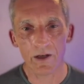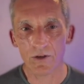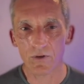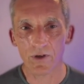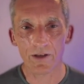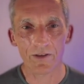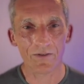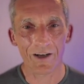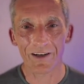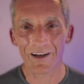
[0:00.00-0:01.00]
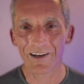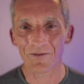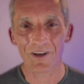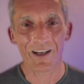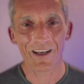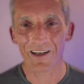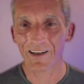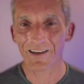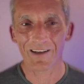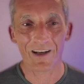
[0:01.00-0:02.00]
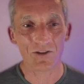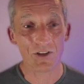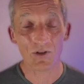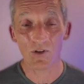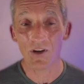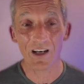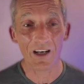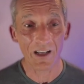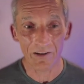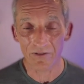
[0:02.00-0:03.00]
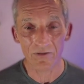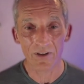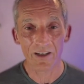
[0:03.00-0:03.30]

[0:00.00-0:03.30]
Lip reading: you and really, like, just go and live.